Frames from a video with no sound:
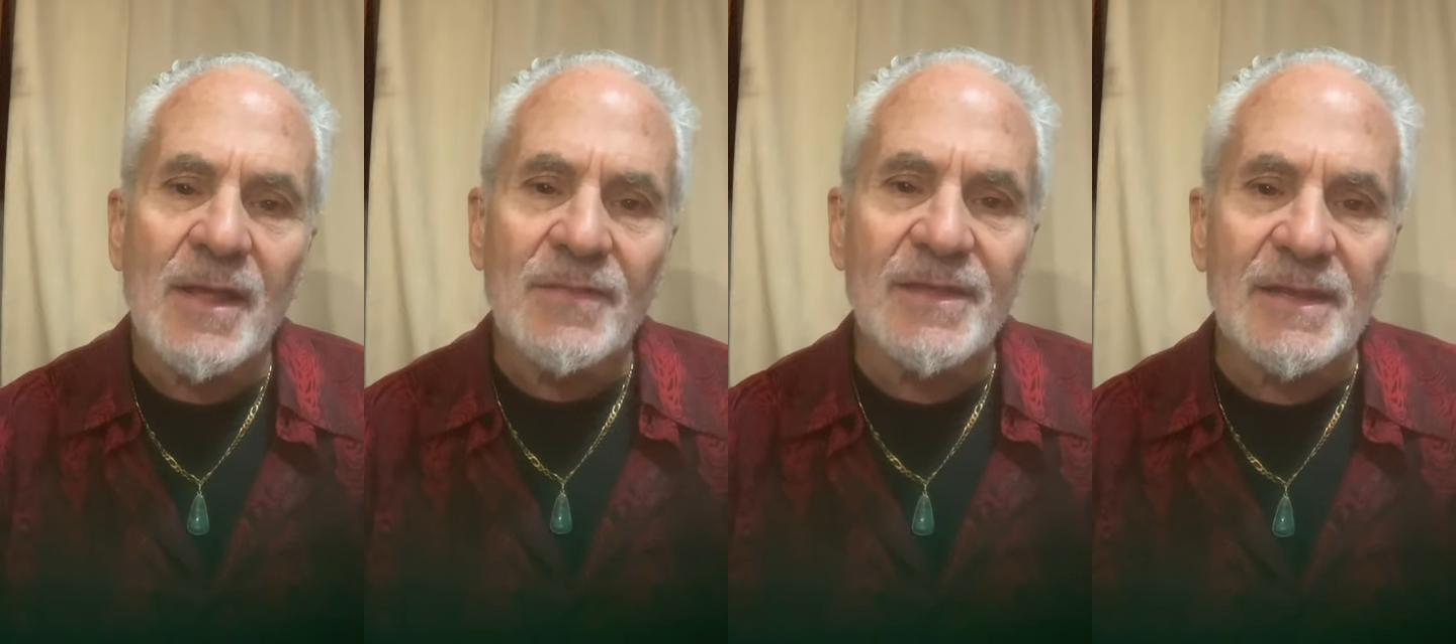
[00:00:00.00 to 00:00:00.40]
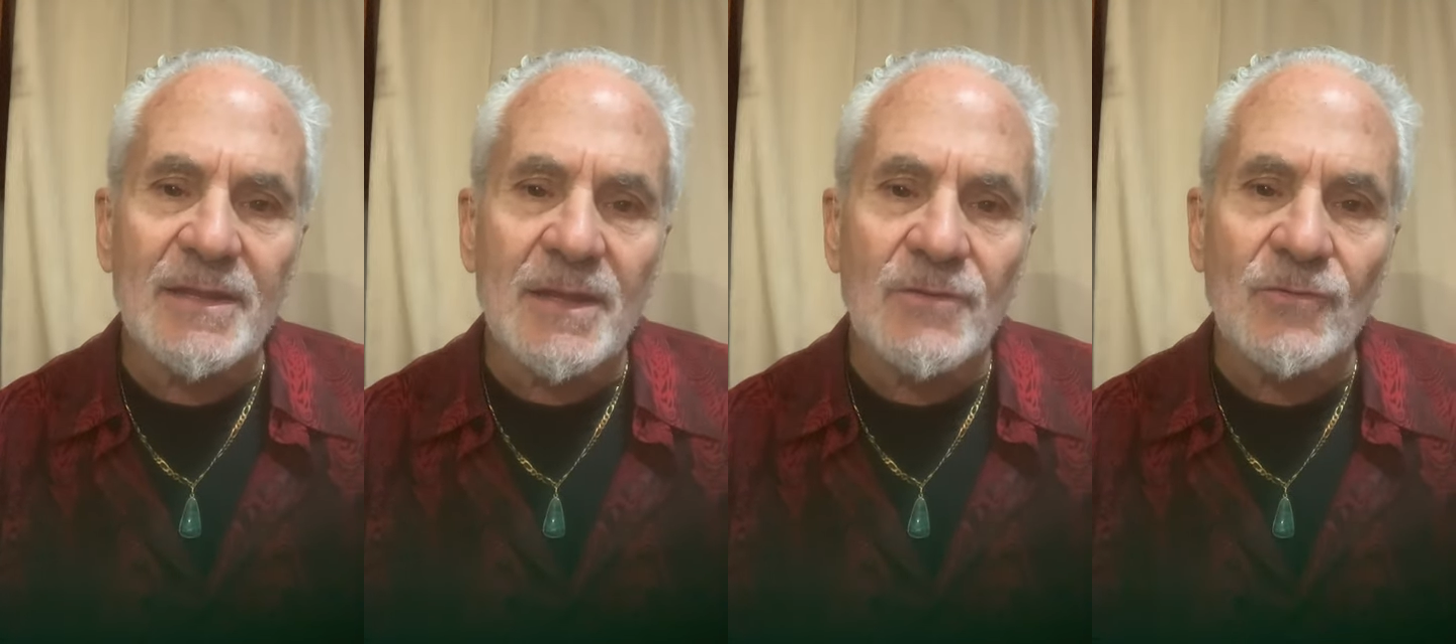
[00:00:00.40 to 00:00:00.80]
the
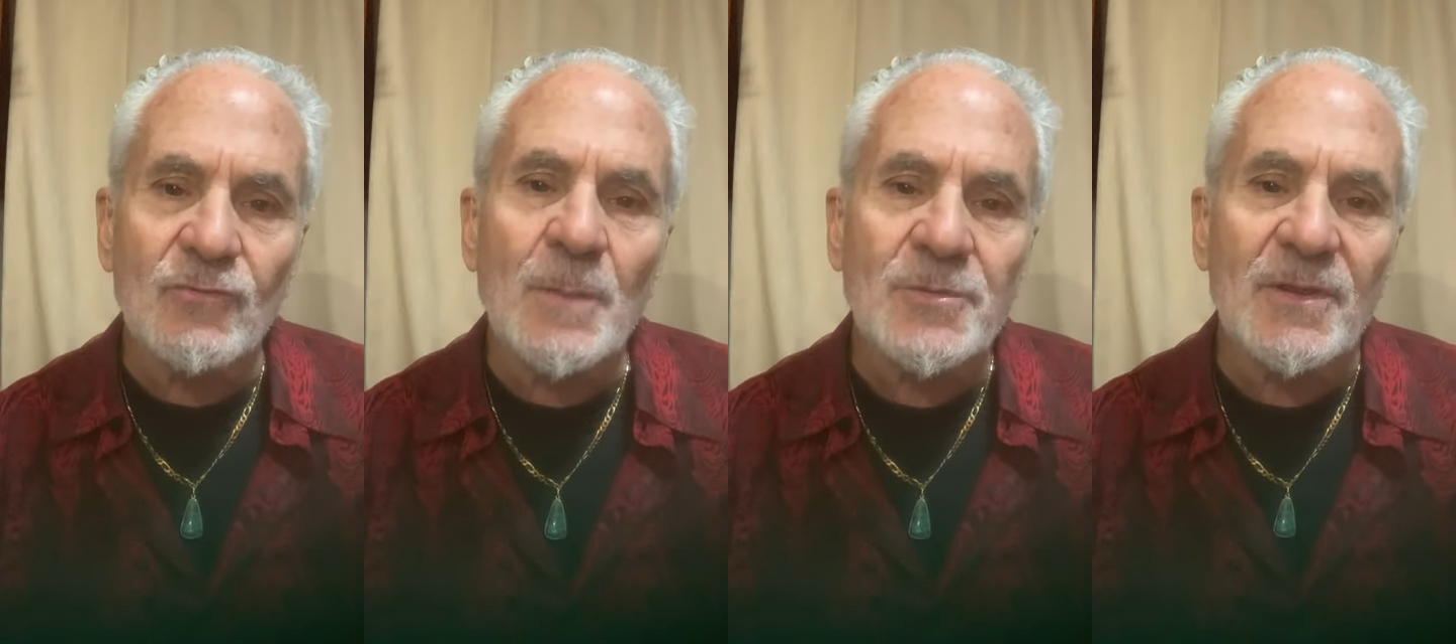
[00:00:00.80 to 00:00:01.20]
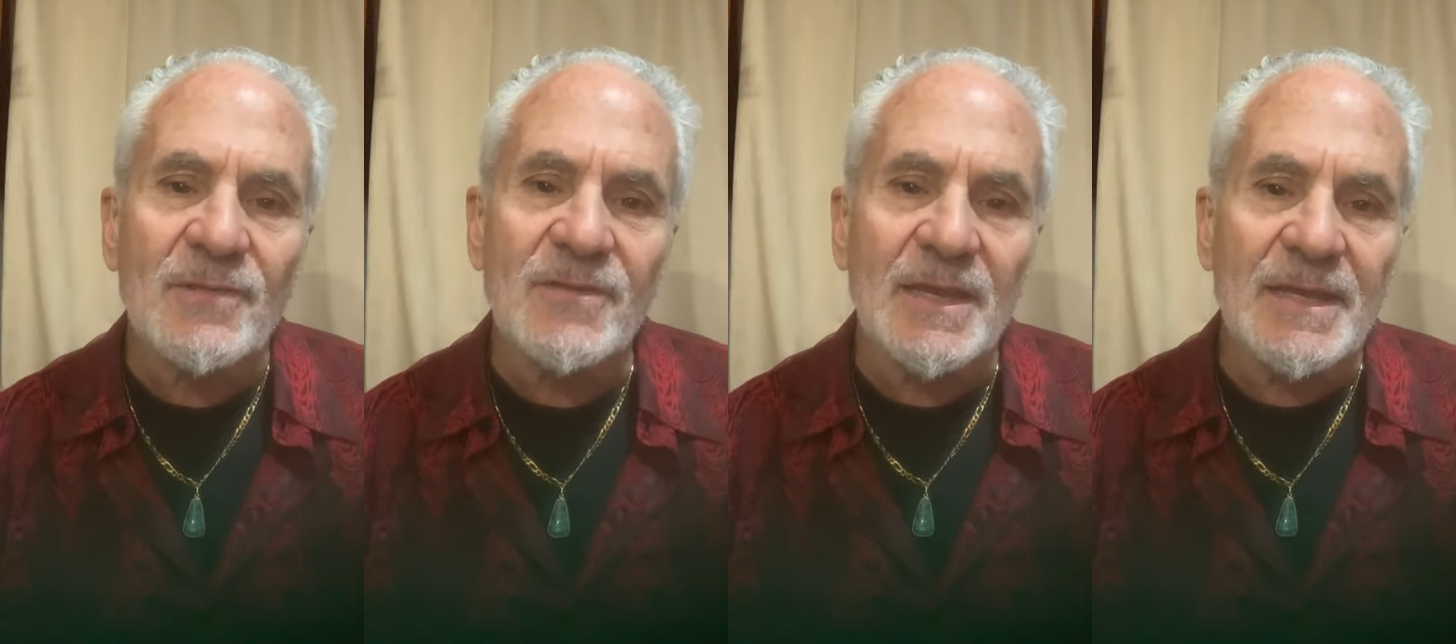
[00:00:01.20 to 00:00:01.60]

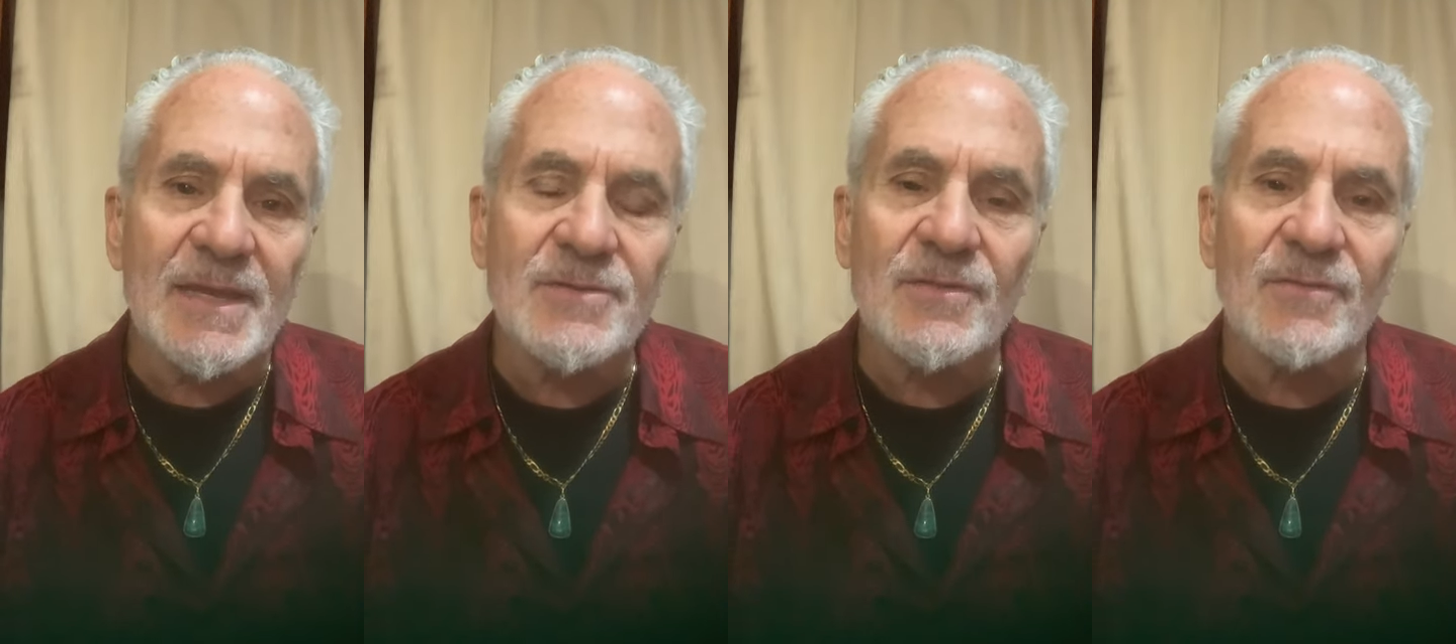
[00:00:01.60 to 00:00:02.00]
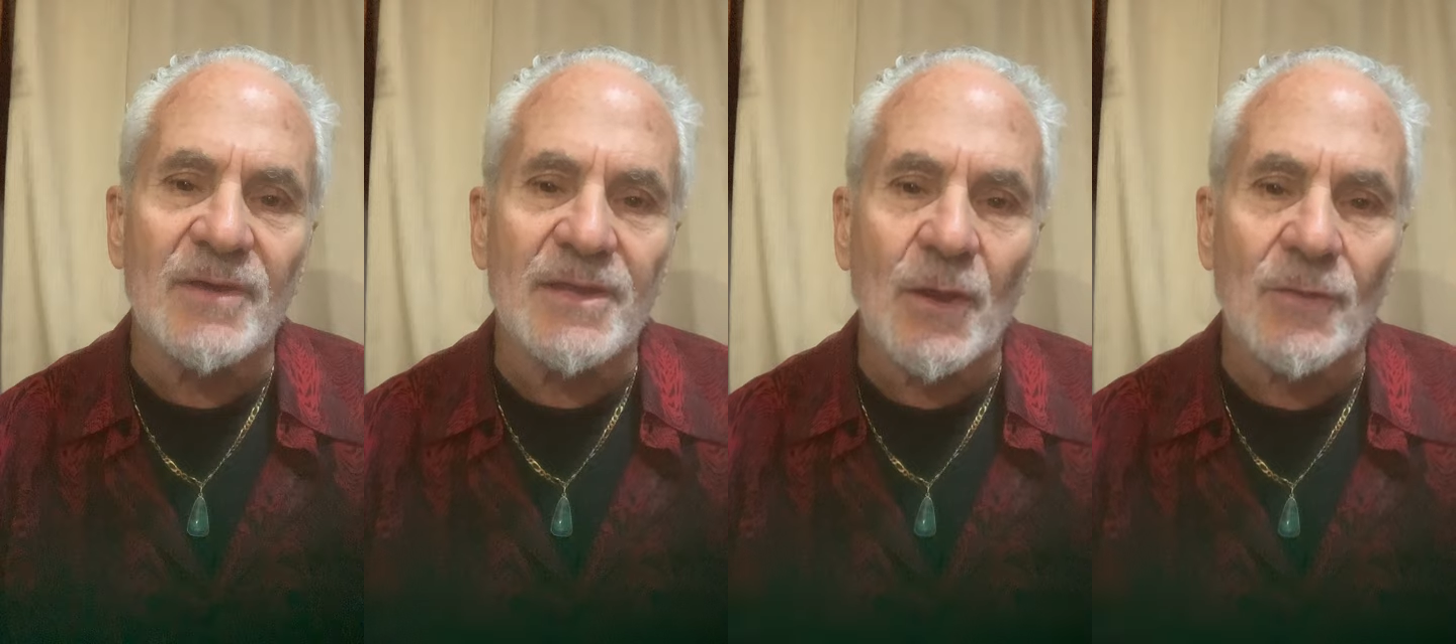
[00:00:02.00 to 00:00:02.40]
descriptions in each of the
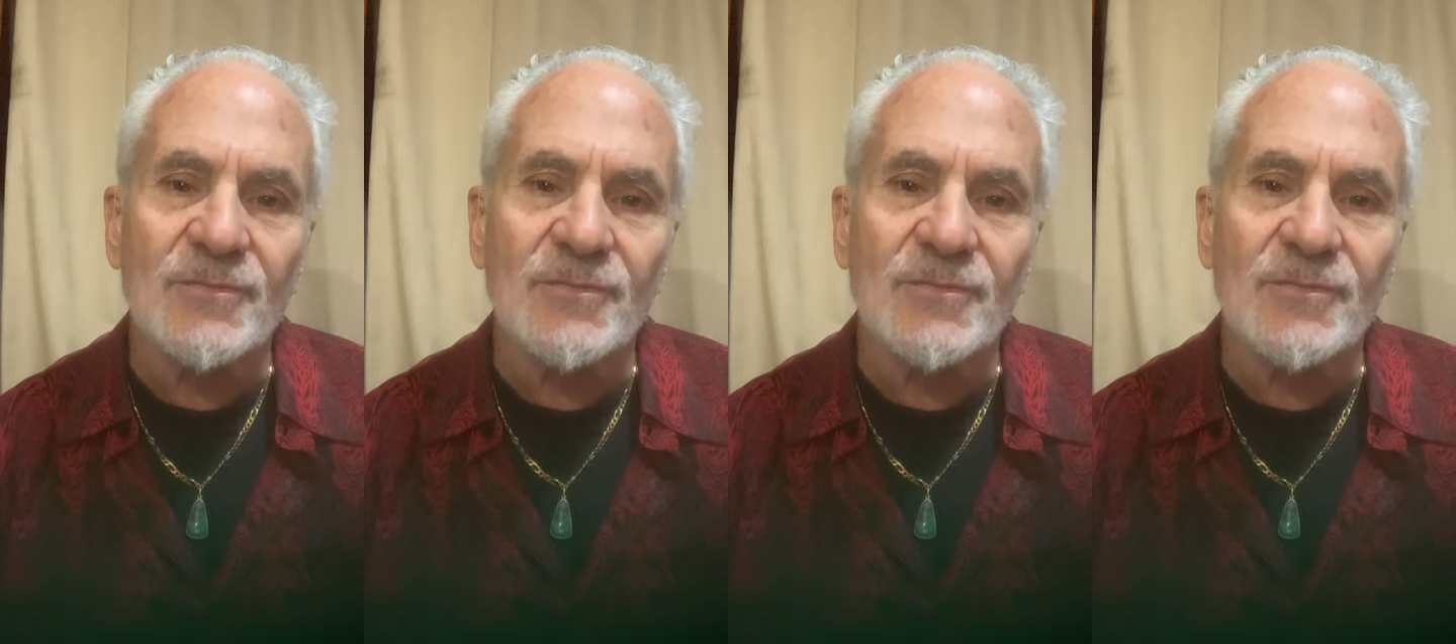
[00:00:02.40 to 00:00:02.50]
videos